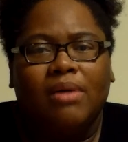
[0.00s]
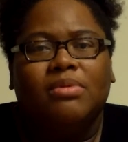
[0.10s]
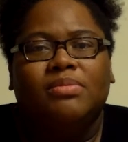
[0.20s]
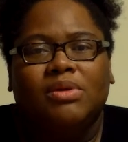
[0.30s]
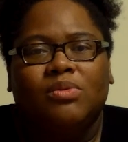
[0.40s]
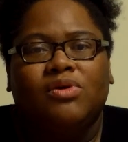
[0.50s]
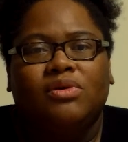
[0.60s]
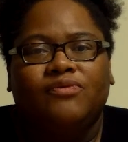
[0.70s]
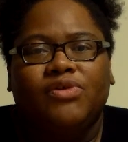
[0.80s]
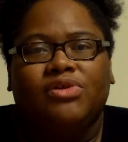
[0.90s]
probably
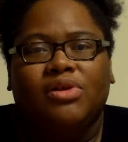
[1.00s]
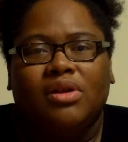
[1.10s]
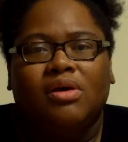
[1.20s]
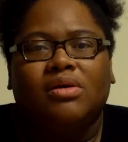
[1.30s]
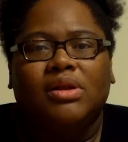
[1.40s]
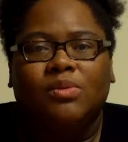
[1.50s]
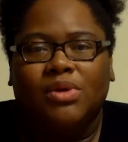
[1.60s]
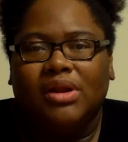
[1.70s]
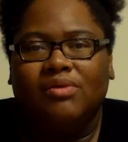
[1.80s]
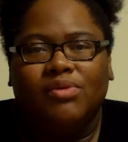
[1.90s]
were further along than
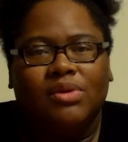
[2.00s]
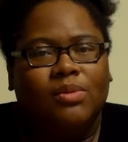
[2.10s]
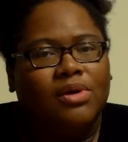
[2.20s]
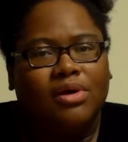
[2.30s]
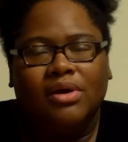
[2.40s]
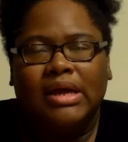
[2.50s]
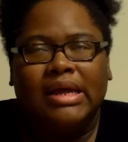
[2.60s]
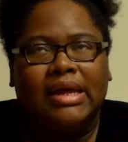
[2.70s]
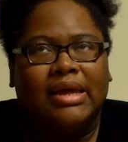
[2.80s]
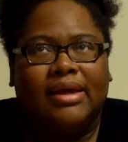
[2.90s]
what they really were.
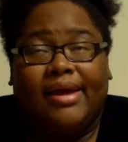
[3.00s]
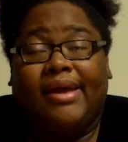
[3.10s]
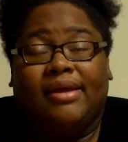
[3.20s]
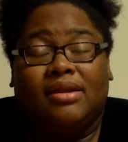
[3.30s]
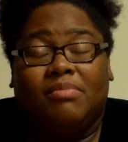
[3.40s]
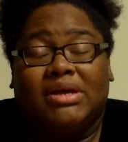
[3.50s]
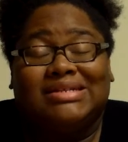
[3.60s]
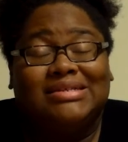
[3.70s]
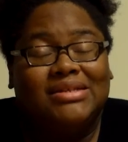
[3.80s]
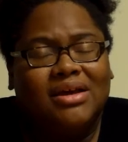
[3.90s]
And
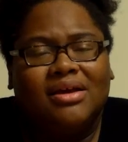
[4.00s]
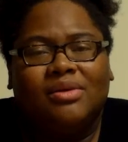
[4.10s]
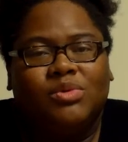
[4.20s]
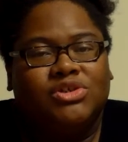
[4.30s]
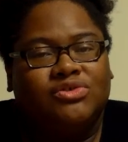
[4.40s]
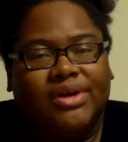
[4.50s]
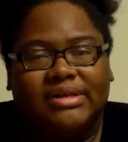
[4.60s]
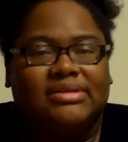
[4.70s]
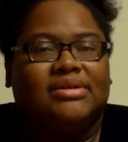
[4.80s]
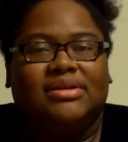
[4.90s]
my son was
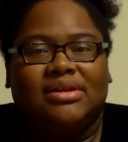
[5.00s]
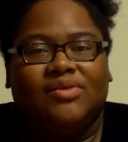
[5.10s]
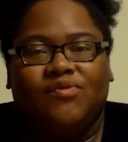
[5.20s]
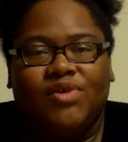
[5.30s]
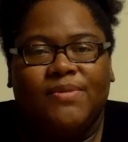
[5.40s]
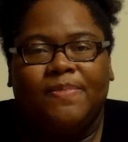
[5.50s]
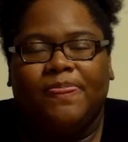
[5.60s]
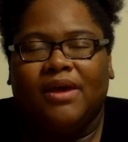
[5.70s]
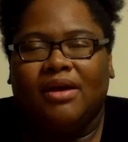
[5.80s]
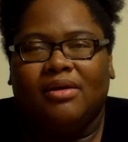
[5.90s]
drastically different.
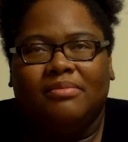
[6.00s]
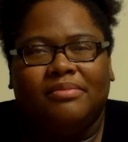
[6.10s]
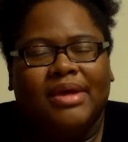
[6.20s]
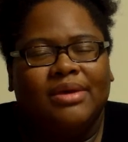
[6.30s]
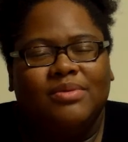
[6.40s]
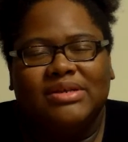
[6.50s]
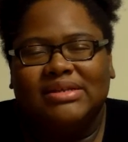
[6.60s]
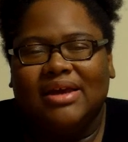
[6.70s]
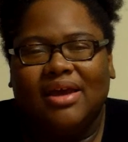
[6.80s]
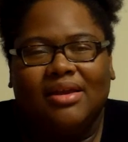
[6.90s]
He
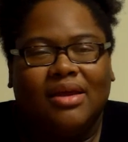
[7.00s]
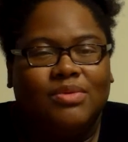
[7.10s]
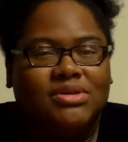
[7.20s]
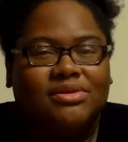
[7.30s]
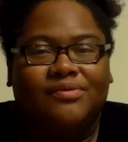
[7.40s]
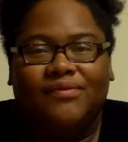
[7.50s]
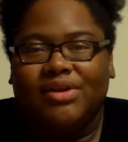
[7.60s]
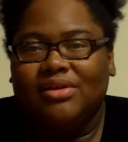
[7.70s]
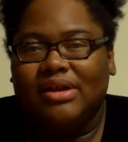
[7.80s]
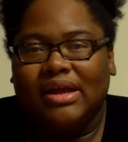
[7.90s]
was a kid that was on a
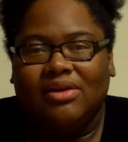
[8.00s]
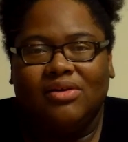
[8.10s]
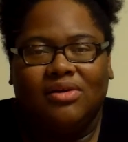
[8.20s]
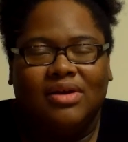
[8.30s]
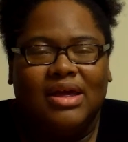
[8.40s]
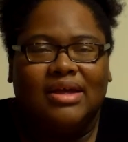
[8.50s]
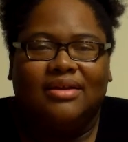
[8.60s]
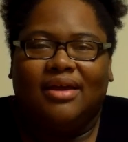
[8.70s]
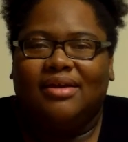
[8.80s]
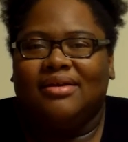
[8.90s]
ventilator.
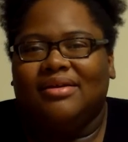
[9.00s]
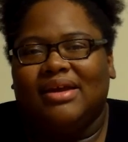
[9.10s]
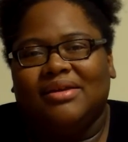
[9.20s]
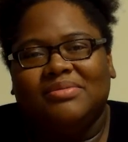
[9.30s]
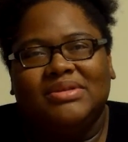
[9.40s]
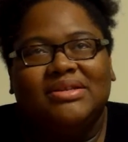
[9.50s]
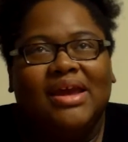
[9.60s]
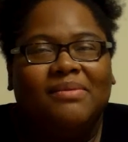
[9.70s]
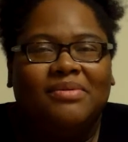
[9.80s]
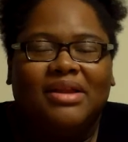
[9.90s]
They couldn't get him
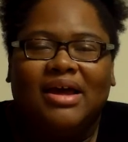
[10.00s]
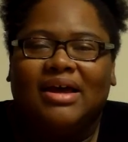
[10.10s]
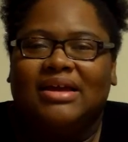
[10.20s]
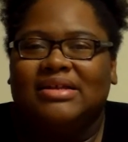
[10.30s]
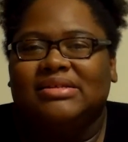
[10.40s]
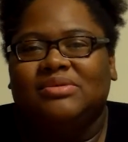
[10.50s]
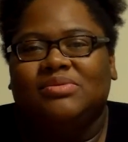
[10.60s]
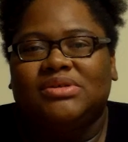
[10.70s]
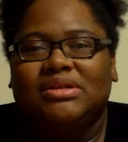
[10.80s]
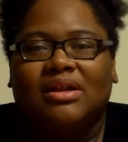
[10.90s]
stabilized.
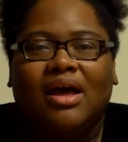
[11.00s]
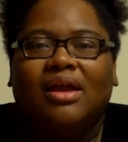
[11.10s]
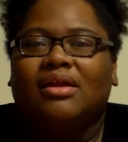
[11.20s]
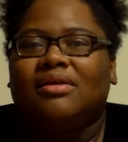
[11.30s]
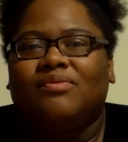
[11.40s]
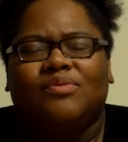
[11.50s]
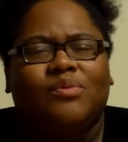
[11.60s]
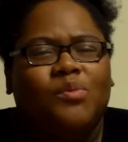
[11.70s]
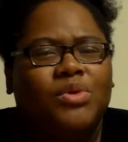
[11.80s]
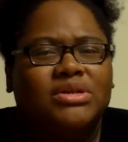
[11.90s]
It was a lot of
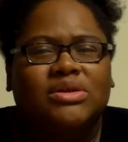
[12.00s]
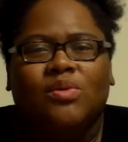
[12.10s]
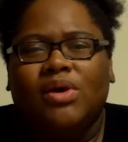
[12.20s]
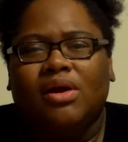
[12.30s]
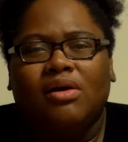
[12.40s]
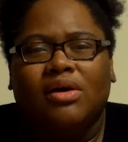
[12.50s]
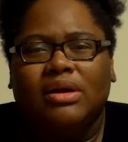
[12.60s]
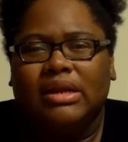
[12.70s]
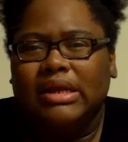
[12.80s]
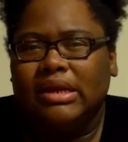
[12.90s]
what's going
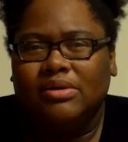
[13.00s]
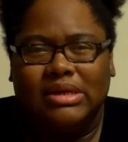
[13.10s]
on.